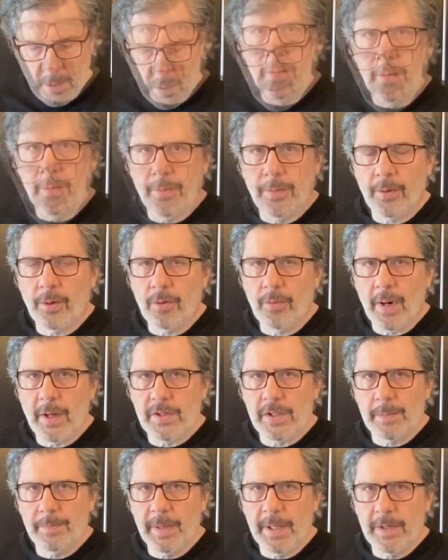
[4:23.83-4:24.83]
The third
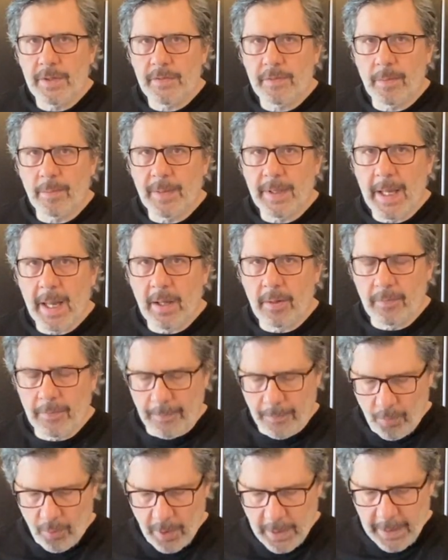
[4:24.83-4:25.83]
recipe is from Ken
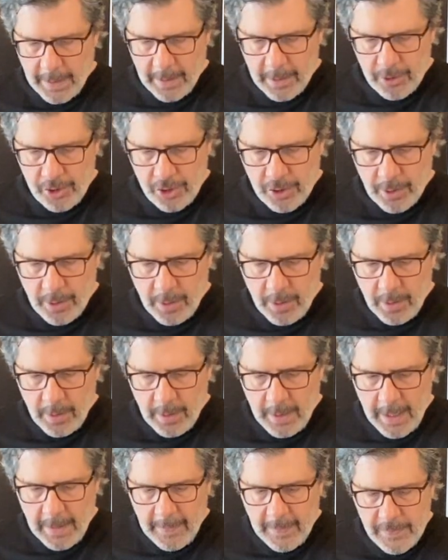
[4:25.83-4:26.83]
Forkish,
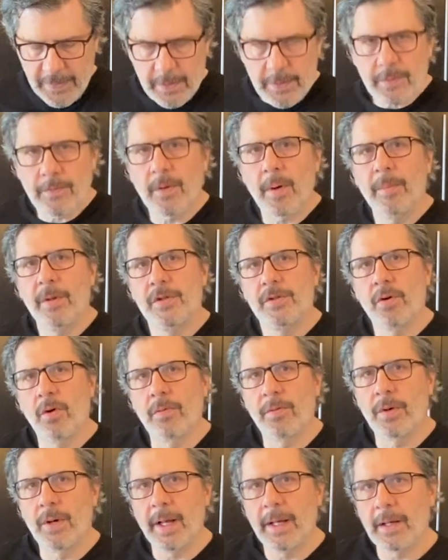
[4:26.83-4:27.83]
and this is from his
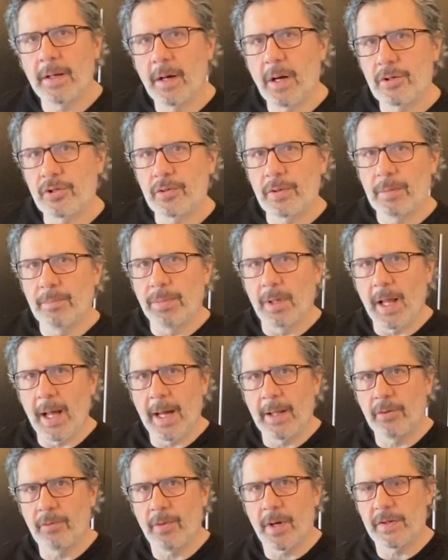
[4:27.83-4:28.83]
overnight country
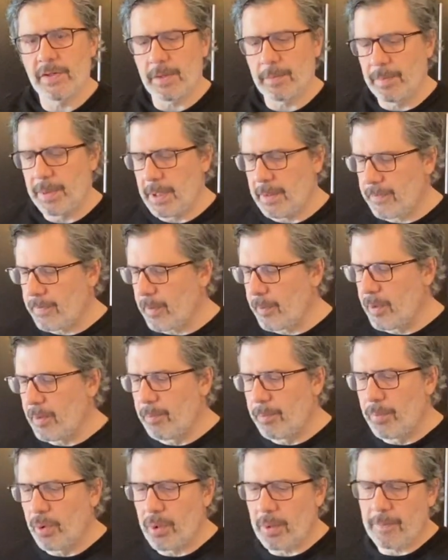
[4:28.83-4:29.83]
blonde recipe from the
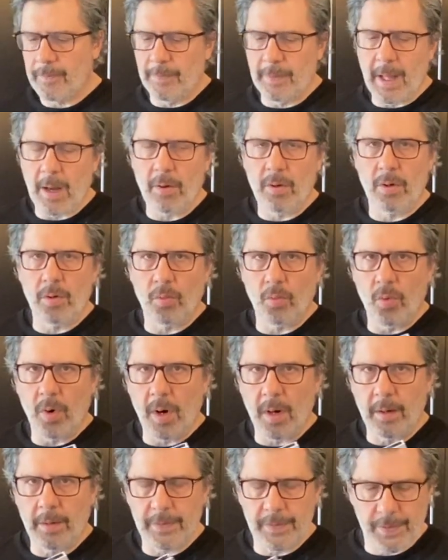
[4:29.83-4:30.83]
book Flour,
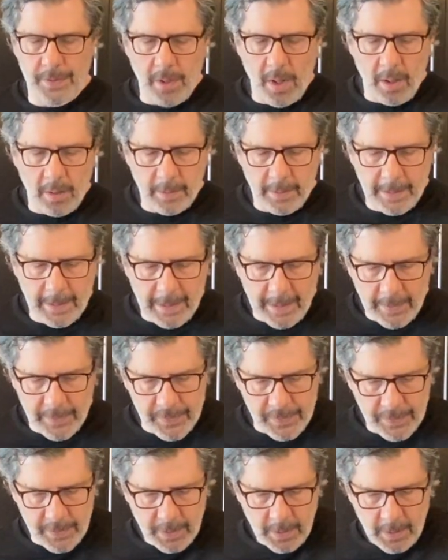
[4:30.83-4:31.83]
Water, Salt,
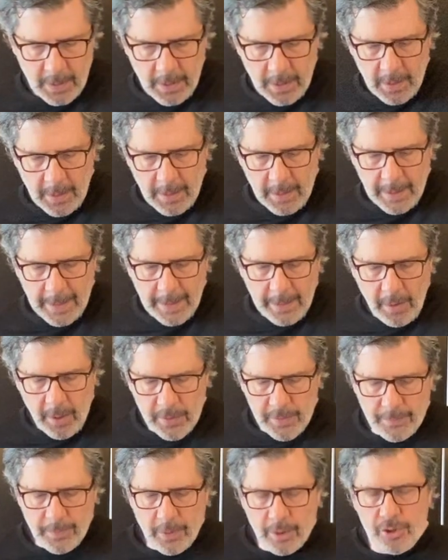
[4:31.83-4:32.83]
Yeast. He
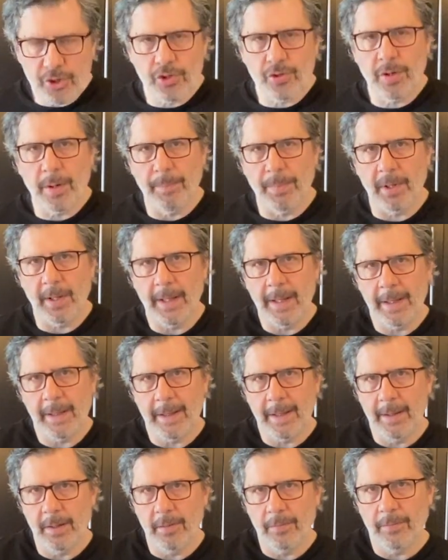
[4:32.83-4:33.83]
calls for a tripling
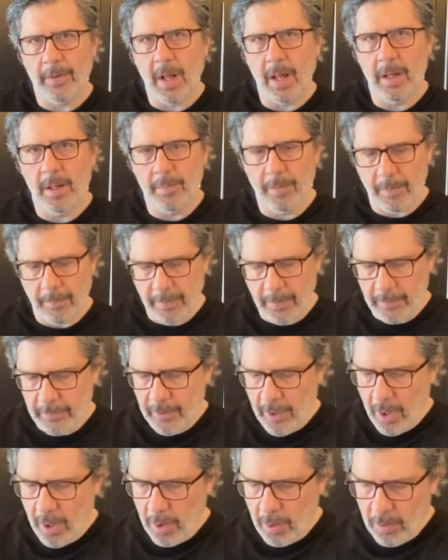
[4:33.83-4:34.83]
in the volume of the
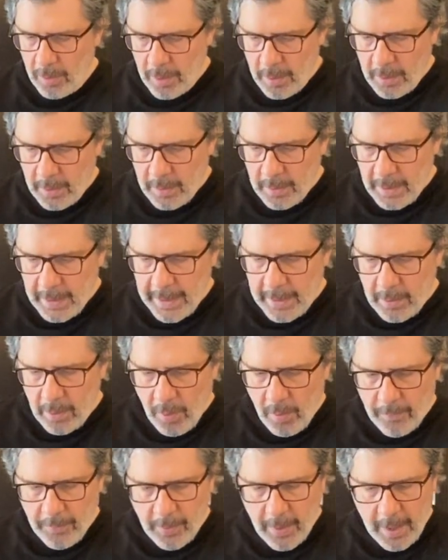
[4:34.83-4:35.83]
dough in an
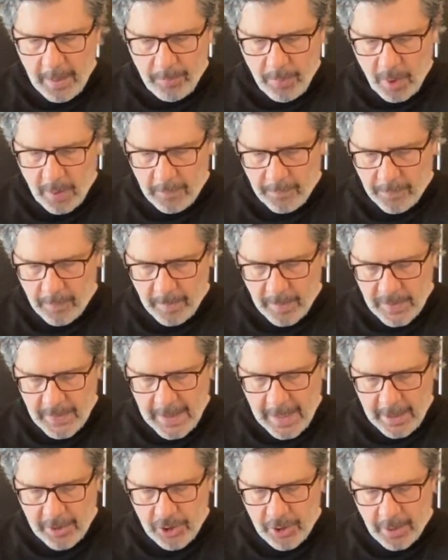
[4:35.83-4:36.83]
overnight bulk
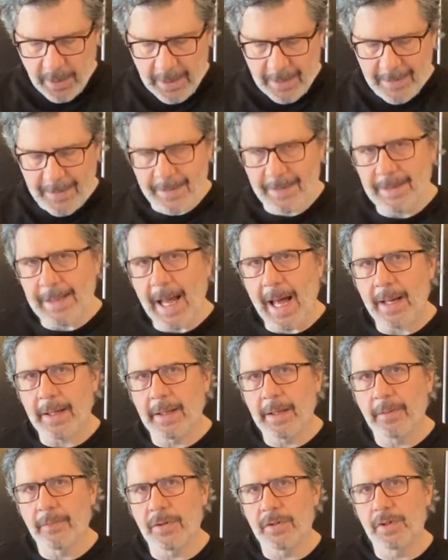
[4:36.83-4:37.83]
fermentation. He does not
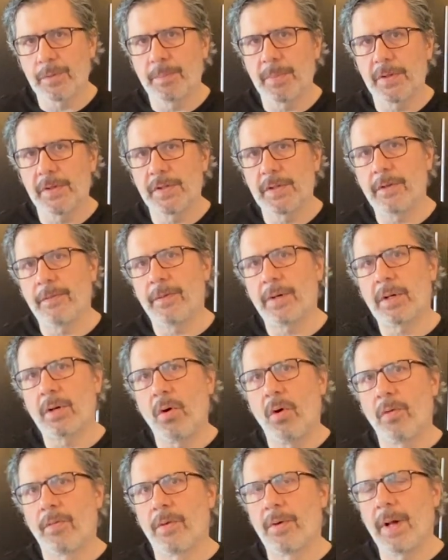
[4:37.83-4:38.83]
give a specific
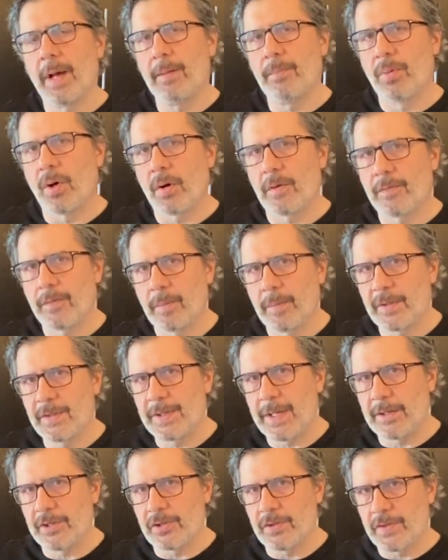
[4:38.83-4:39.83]
overnight bulk
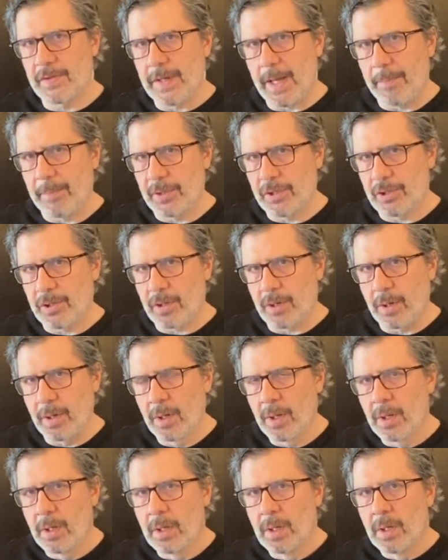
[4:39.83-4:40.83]
fermentation temperature,
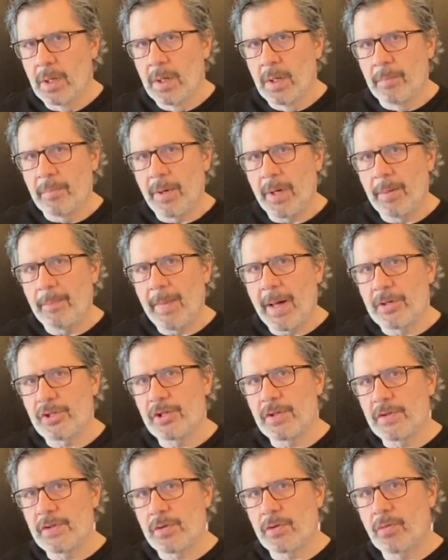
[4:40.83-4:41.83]
but he
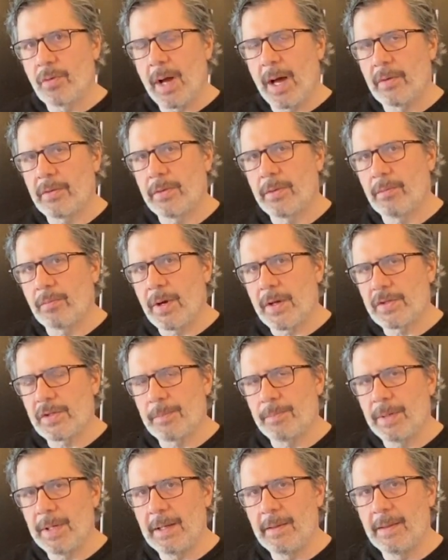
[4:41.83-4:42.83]
mentions throughout the
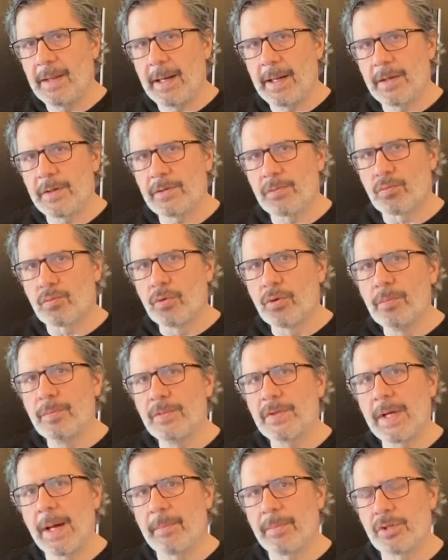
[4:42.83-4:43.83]
recipe that his room
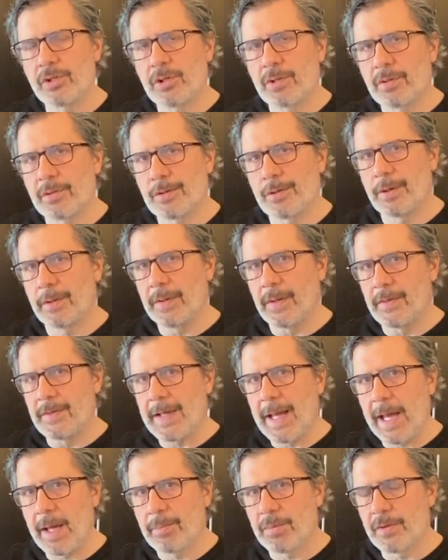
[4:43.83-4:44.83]
temperature during the
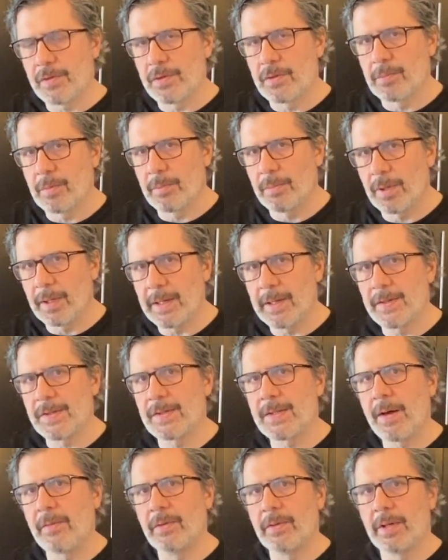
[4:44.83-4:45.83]
day presumably is
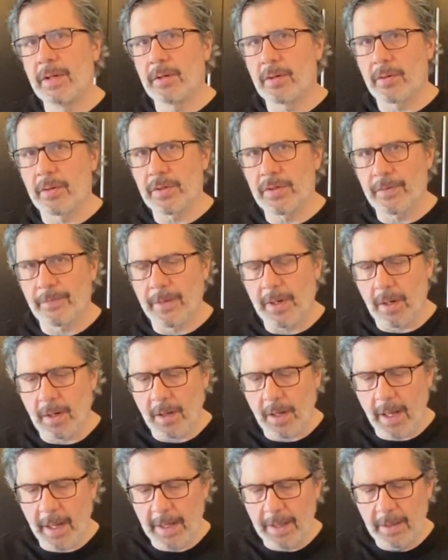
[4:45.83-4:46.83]
70 degrees
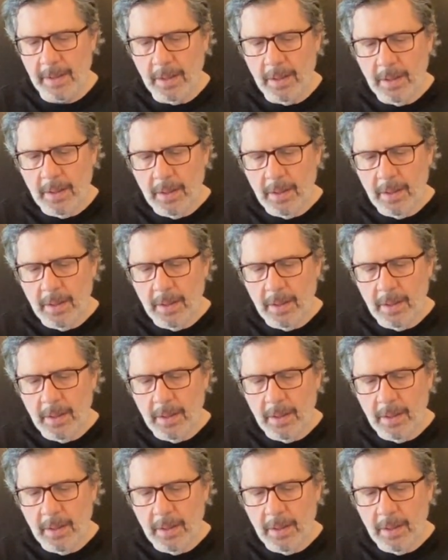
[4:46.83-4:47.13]
Fahrenheit.